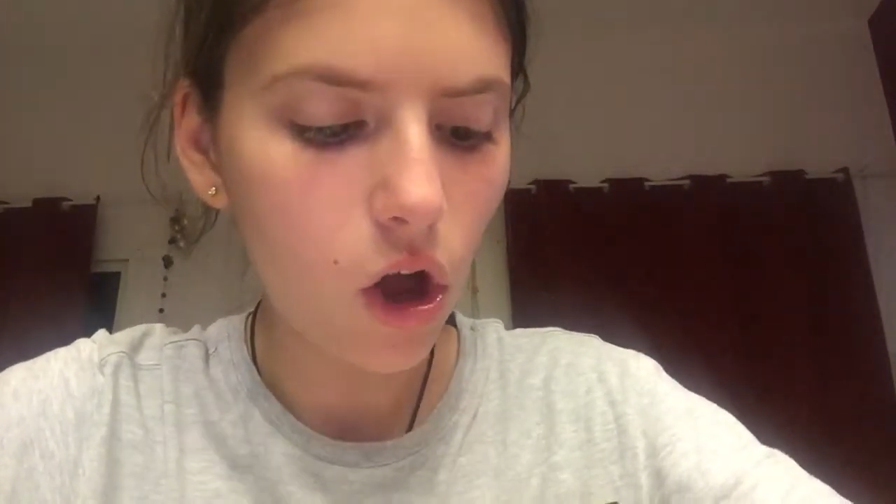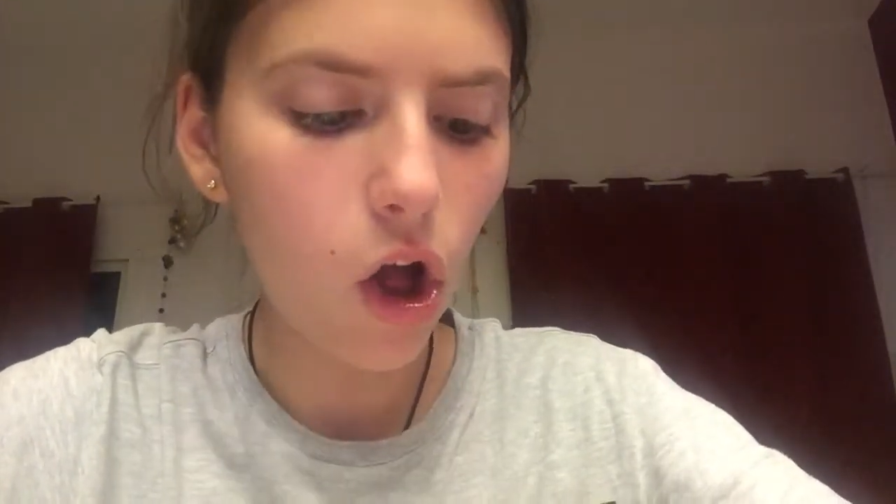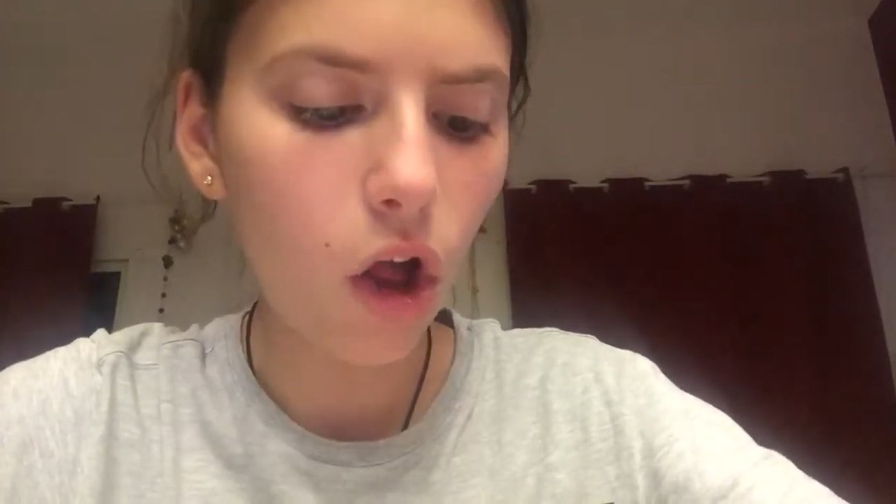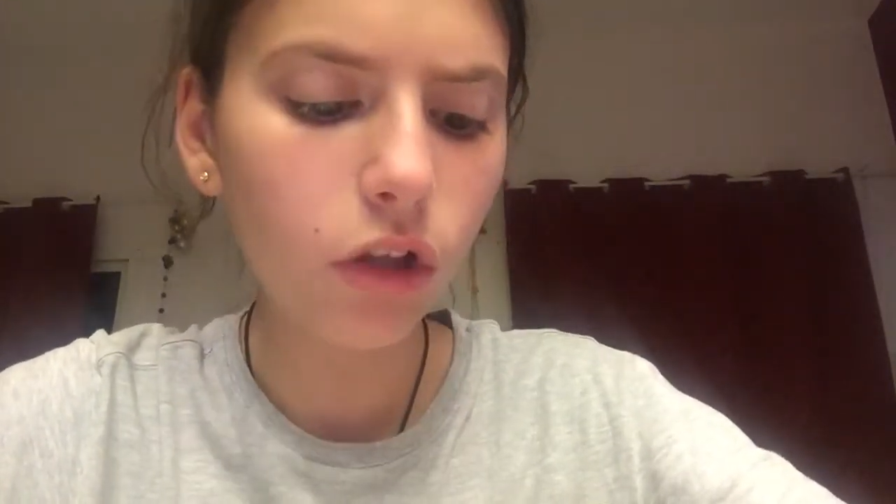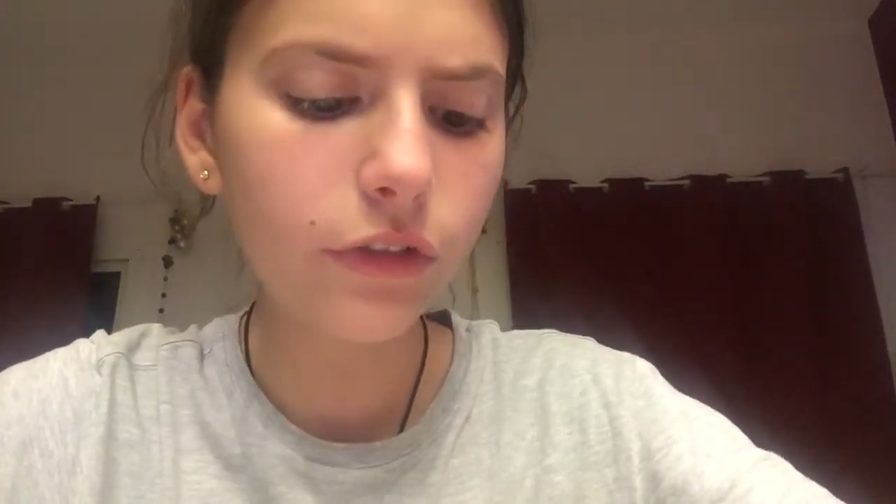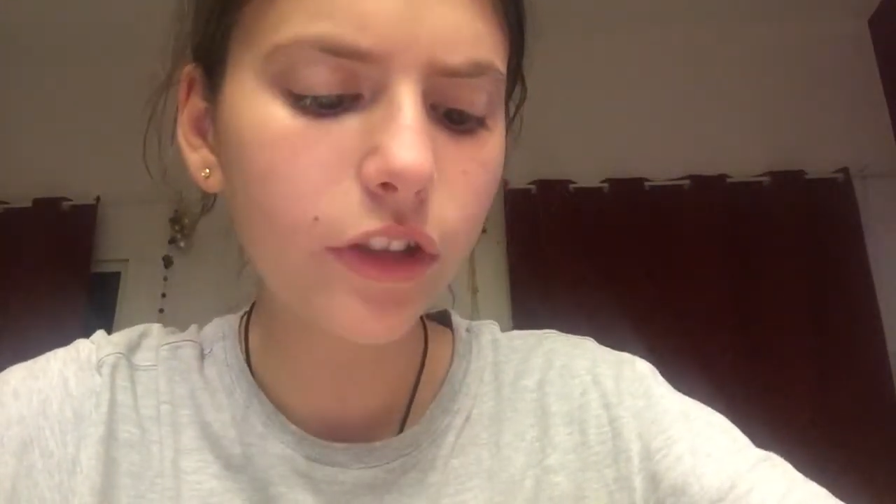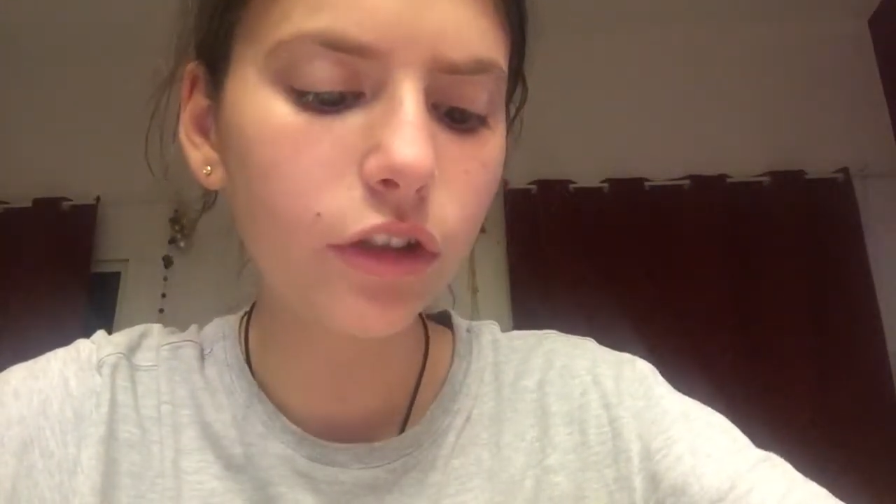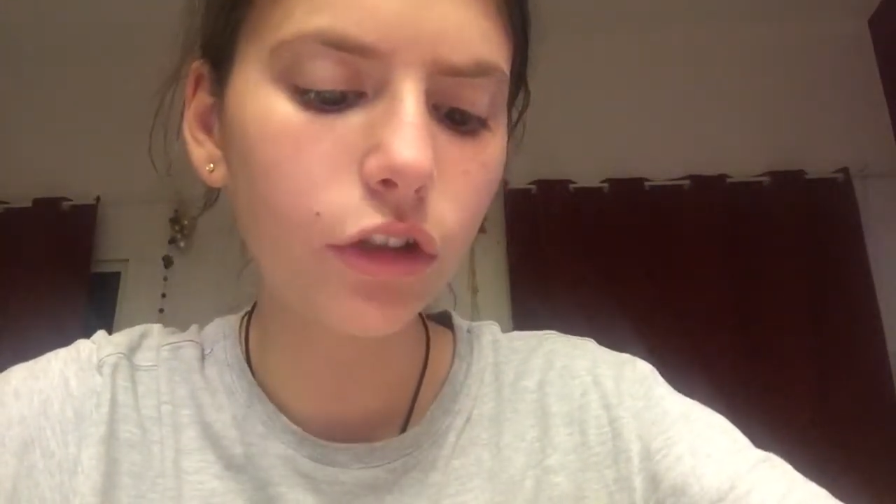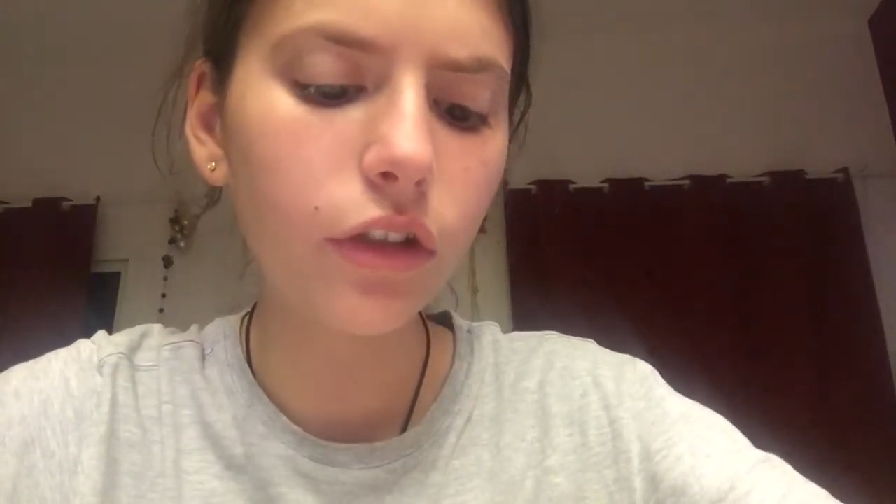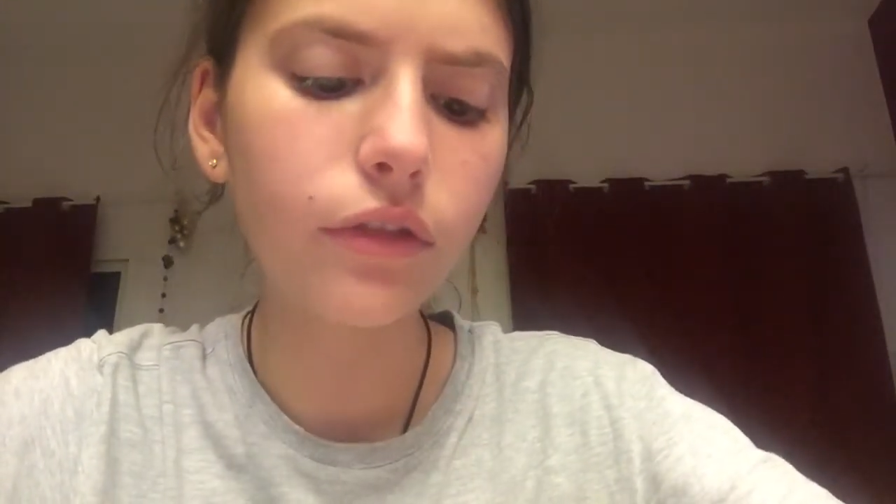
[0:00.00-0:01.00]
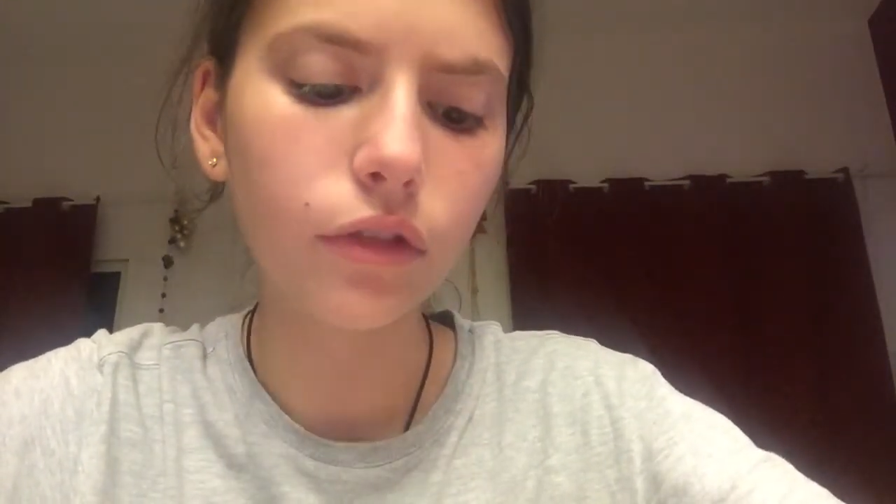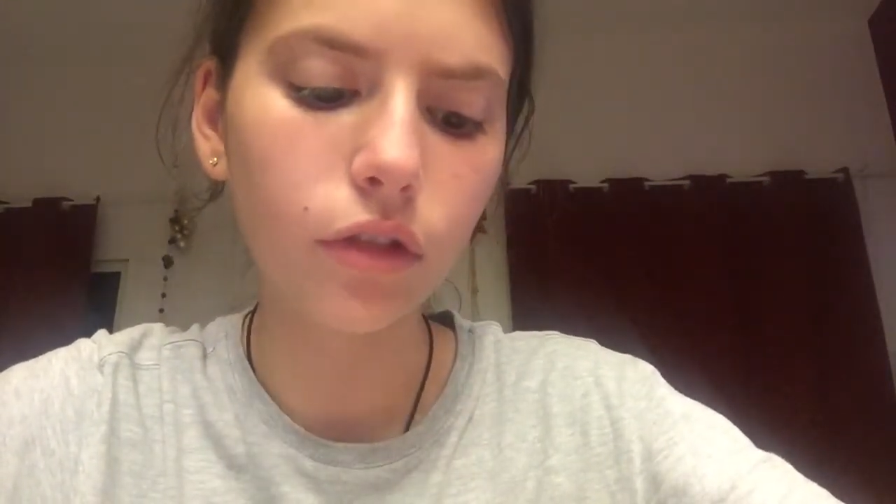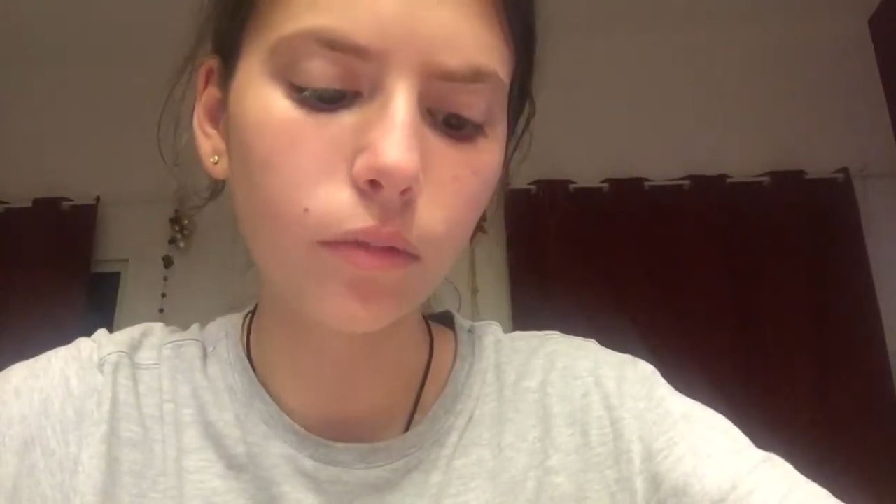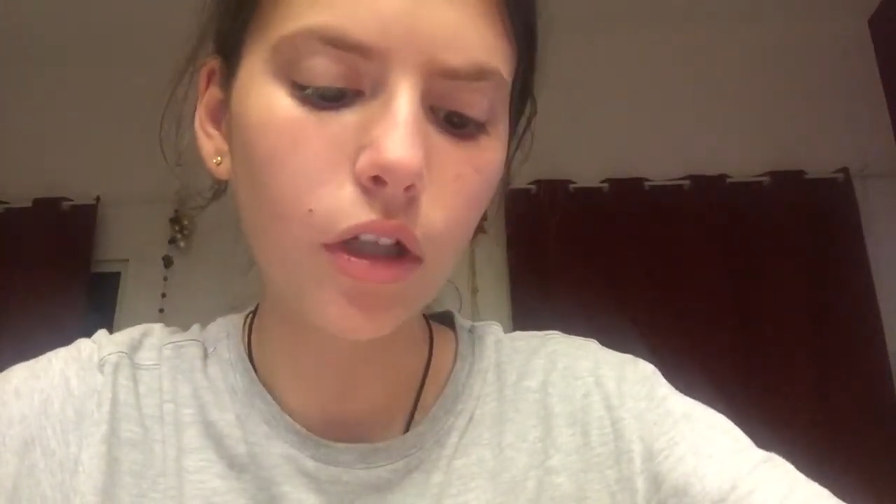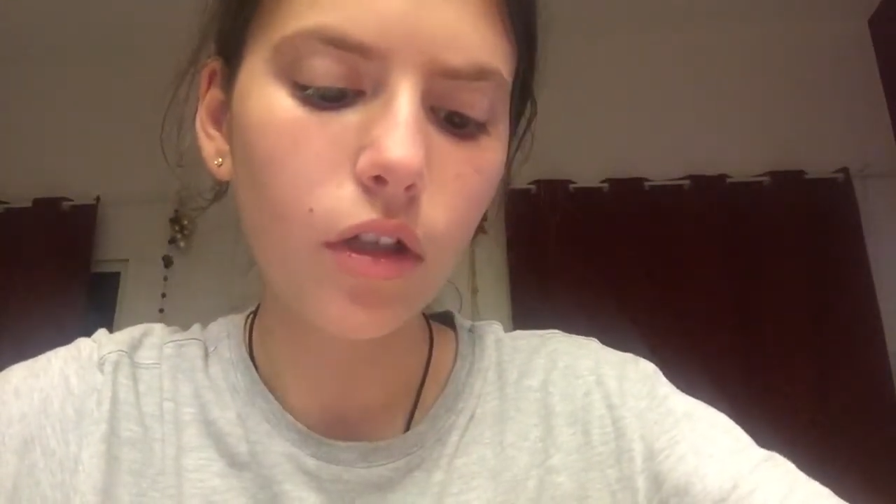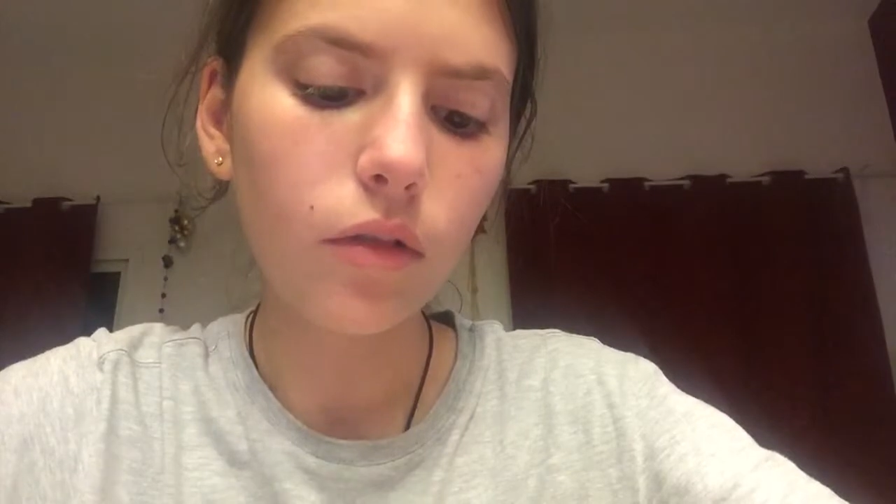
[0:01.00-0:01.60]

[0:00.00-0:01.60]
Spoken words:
Oliver's new room